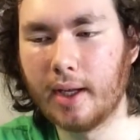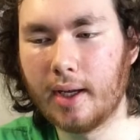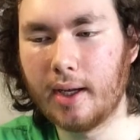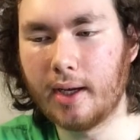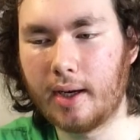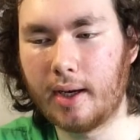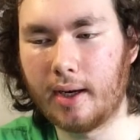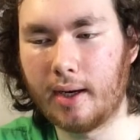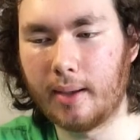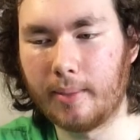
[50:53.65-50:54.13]

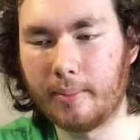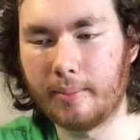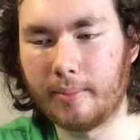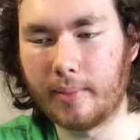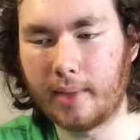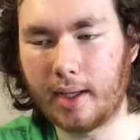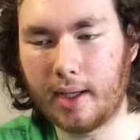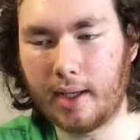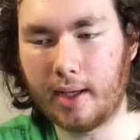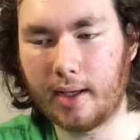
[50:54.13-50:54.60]

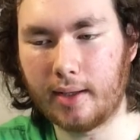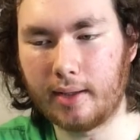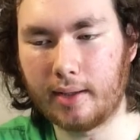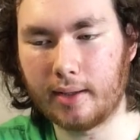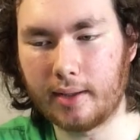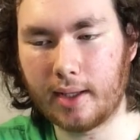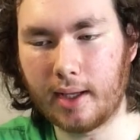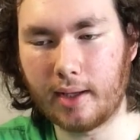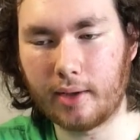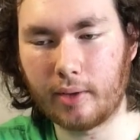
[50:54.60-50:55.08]
And
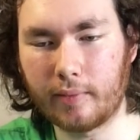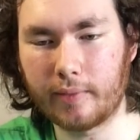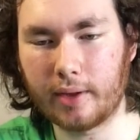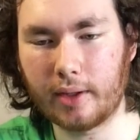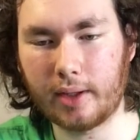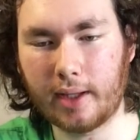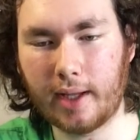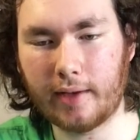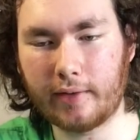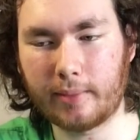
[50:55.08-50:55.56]
again, over
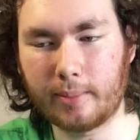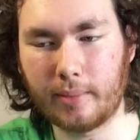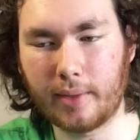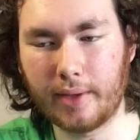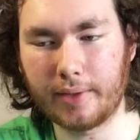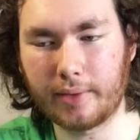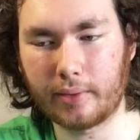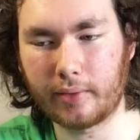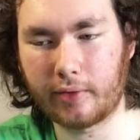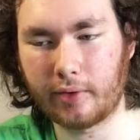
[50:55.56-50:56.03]
the last
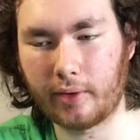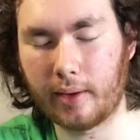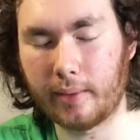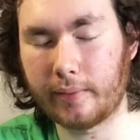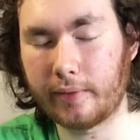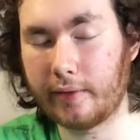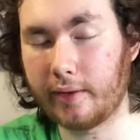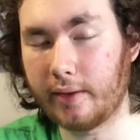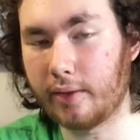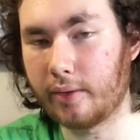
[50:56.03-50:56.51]
month or so, I've
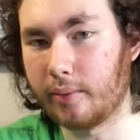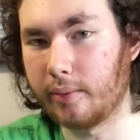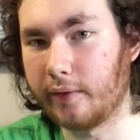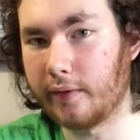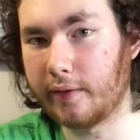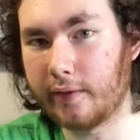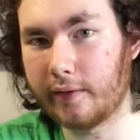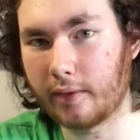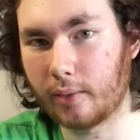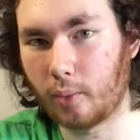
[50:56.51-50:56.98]
seen through
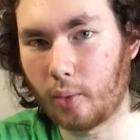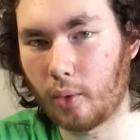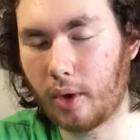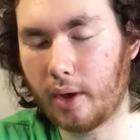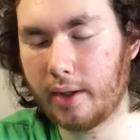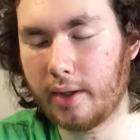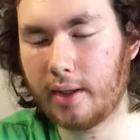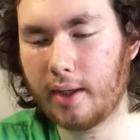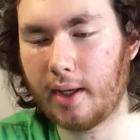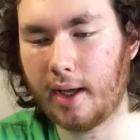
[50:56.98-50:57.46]
season
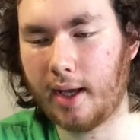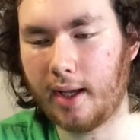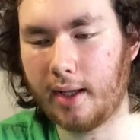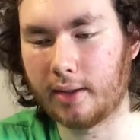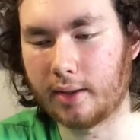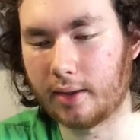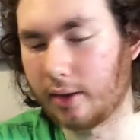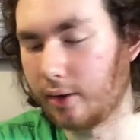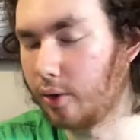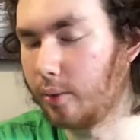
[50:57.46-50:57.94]
1 and
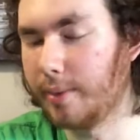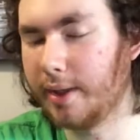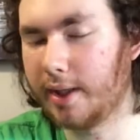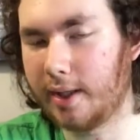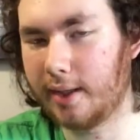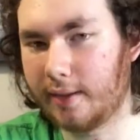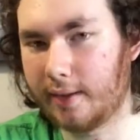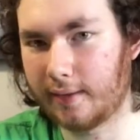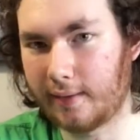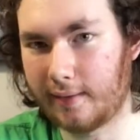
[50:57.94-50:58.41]
a little bit
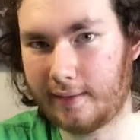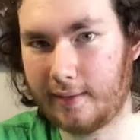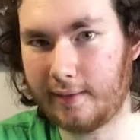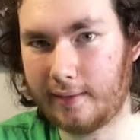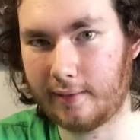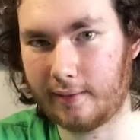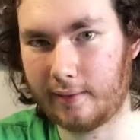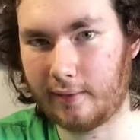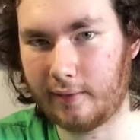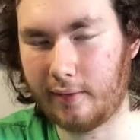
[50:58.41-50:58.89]
in
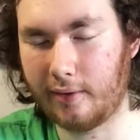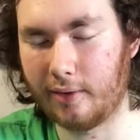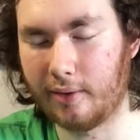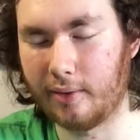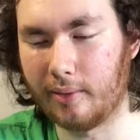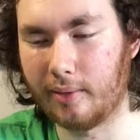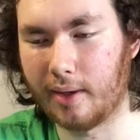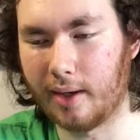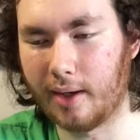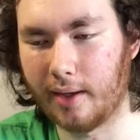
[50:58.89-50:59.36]
season
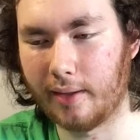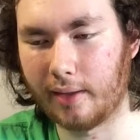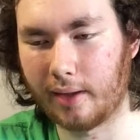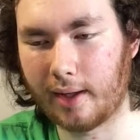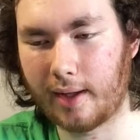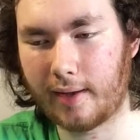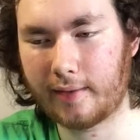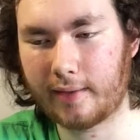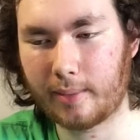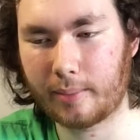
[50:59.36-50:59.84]
2. The
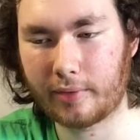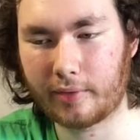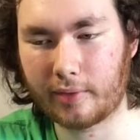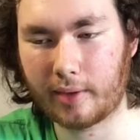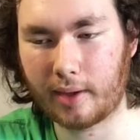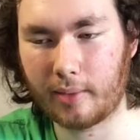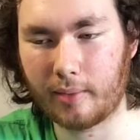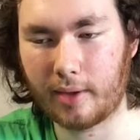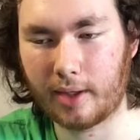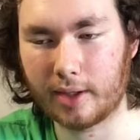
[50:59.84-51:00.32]
last
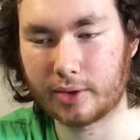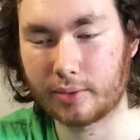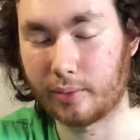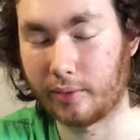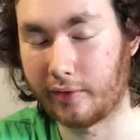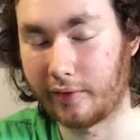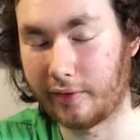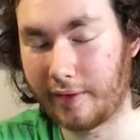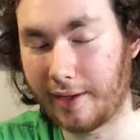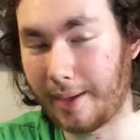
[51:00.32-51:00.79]
episode I watched
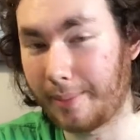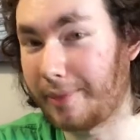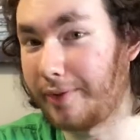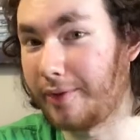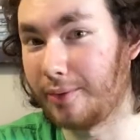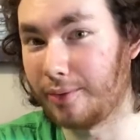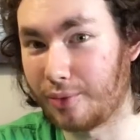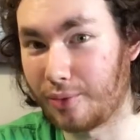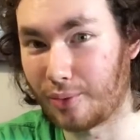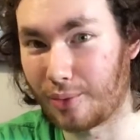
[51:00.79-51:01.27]
was the
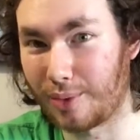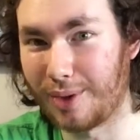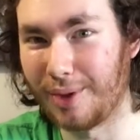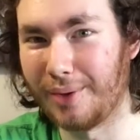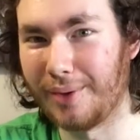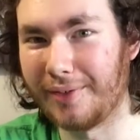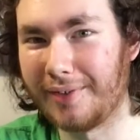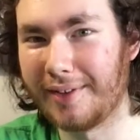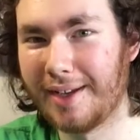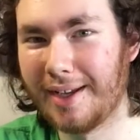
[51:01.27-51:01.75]
episode
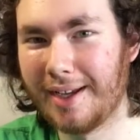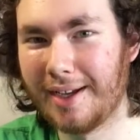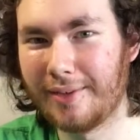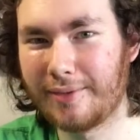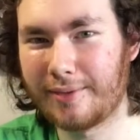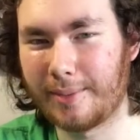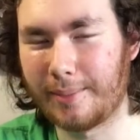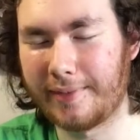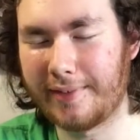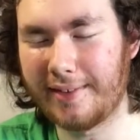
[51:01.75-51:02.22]
Grilled
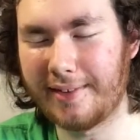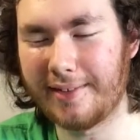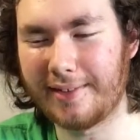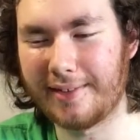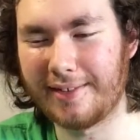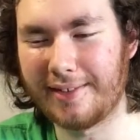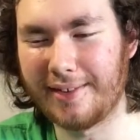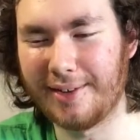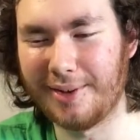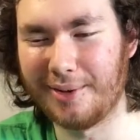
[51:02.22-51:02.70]
from
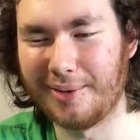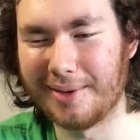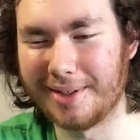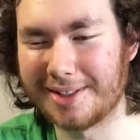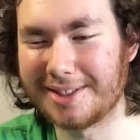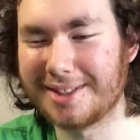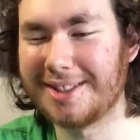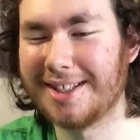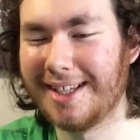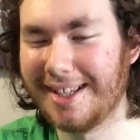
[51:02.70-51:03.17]
season 2,
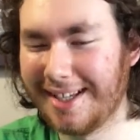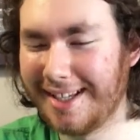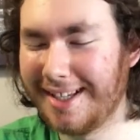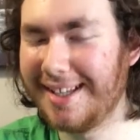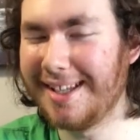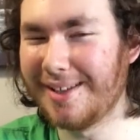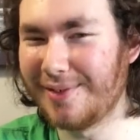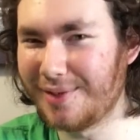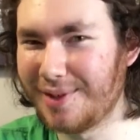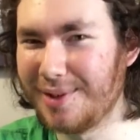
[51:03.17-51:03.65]
which,
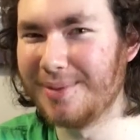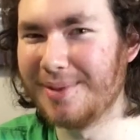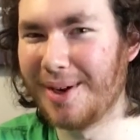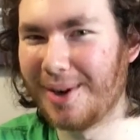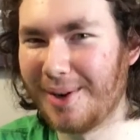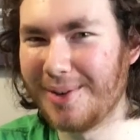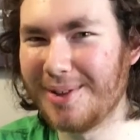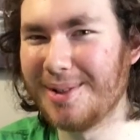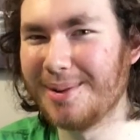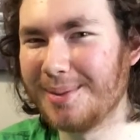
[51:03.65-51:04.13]
if you
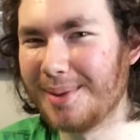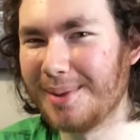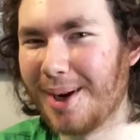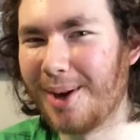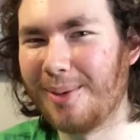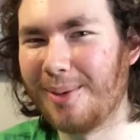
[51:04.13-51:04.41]
know, you know,